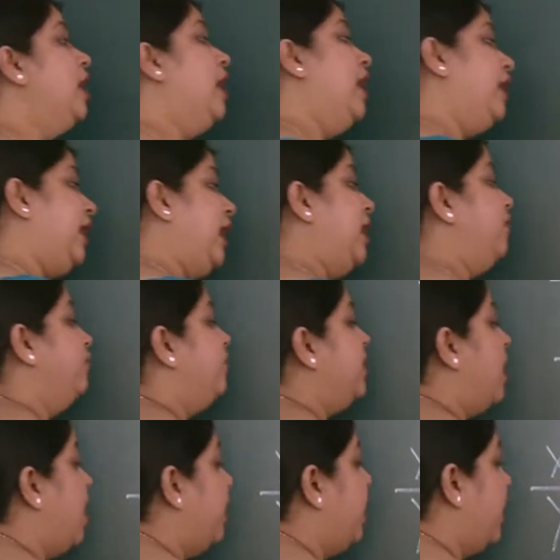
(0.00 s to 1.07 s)
Again we
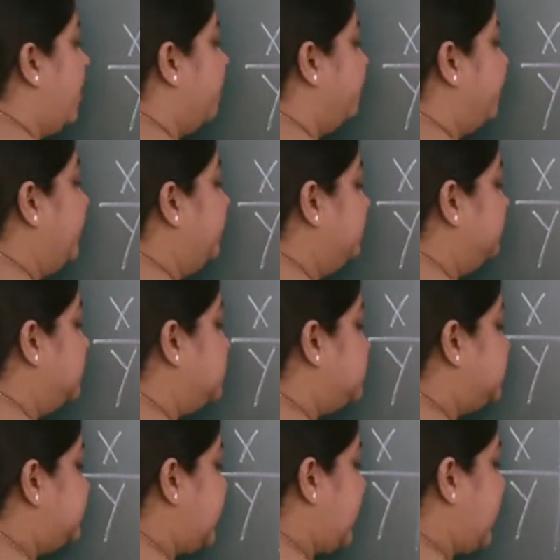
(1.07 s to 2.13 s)
are having the
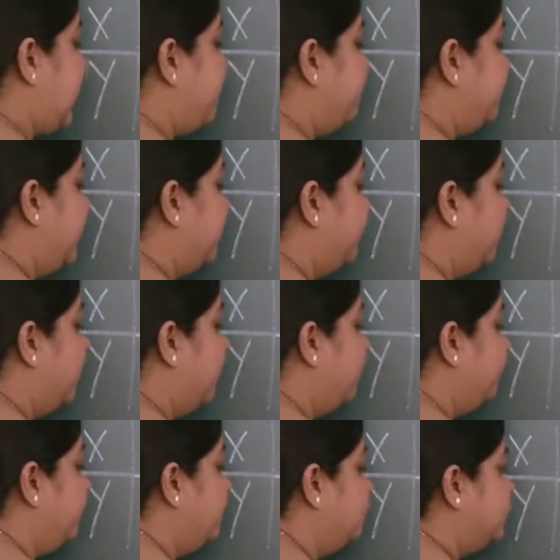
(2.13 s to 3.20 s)
same level of
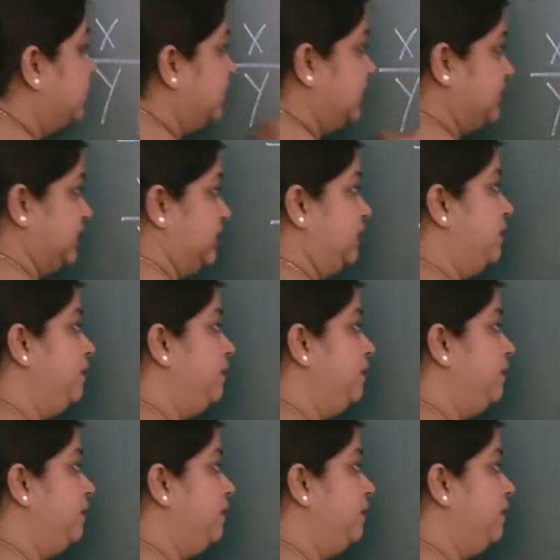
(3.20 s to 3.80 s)
utility,